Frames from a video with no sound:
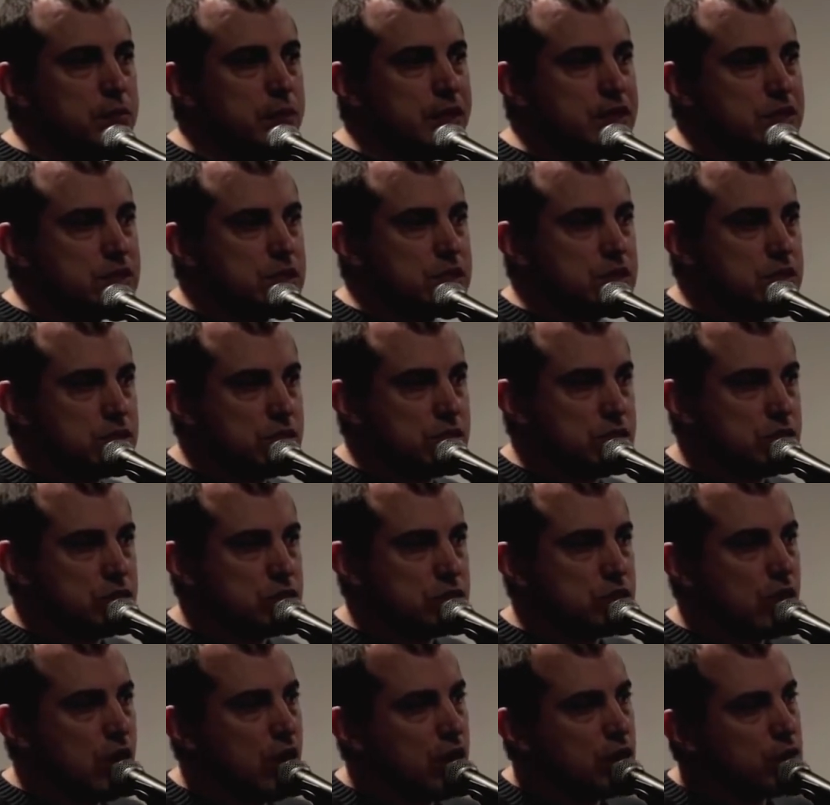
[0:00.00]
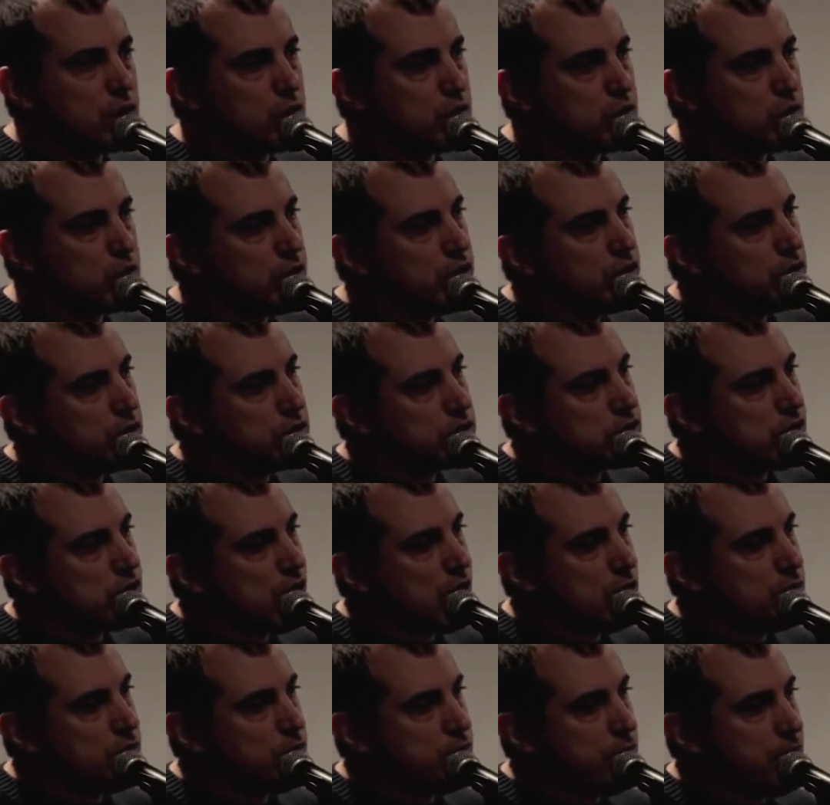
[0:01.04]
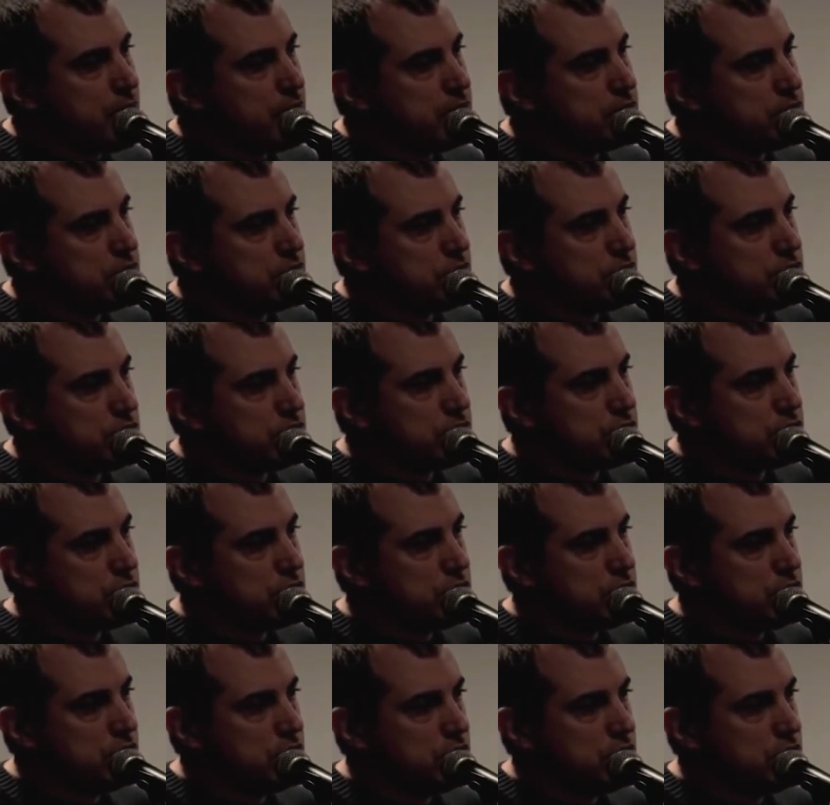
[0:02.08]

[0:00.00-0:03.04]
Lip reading: businesses on a real-time basis